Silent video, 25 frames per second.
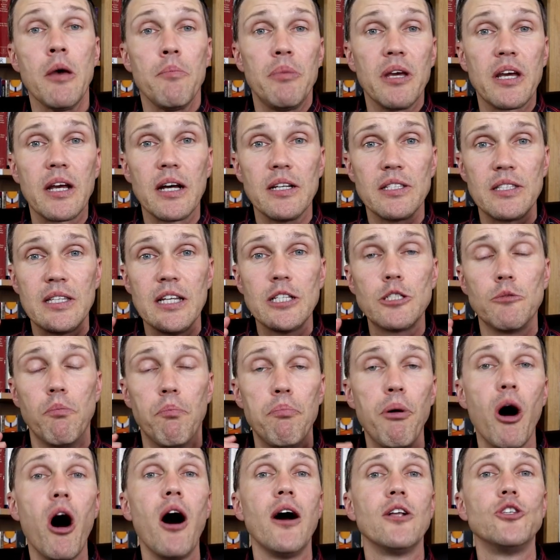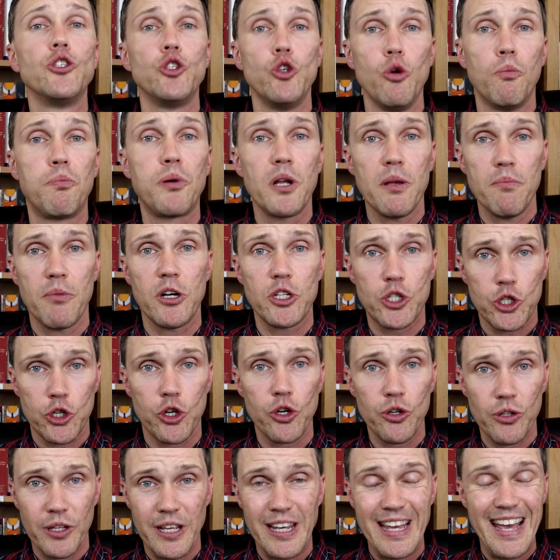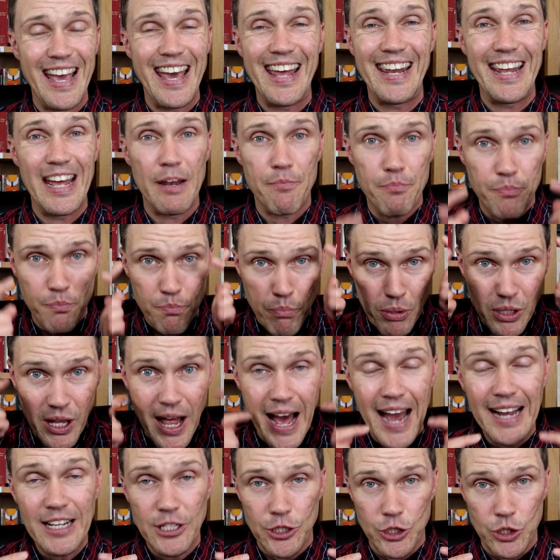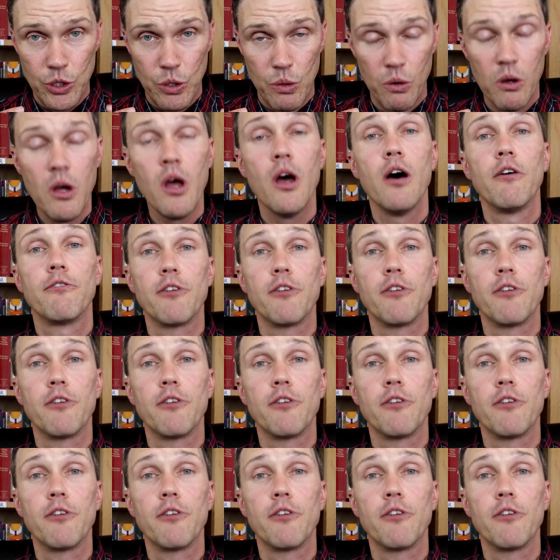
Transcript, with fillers: because this bonds you prematurely and it blinds you